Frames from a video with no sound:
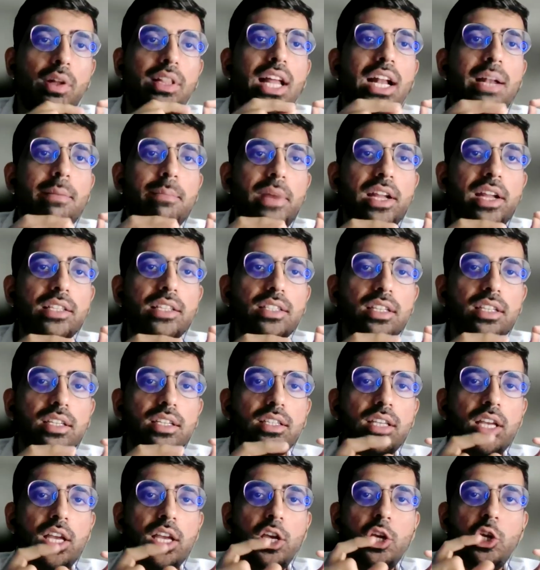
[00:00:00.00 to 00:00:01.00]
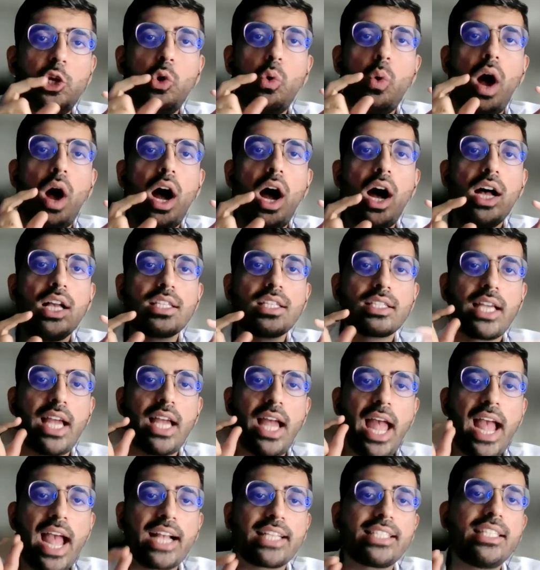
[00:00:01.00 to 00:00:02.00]
What that means is you
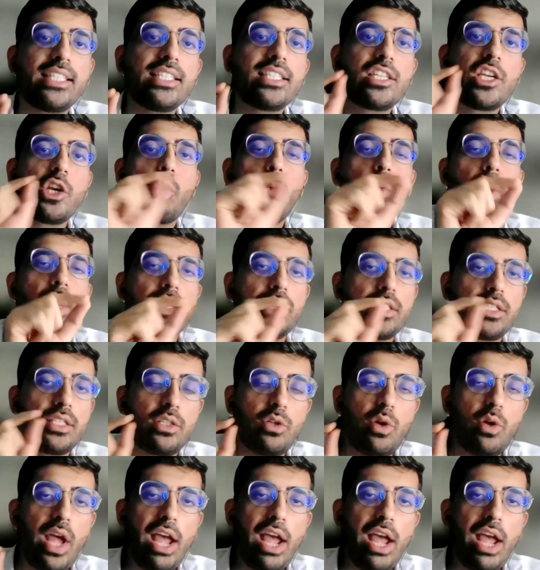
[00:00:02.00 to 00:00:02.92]
ask access requests.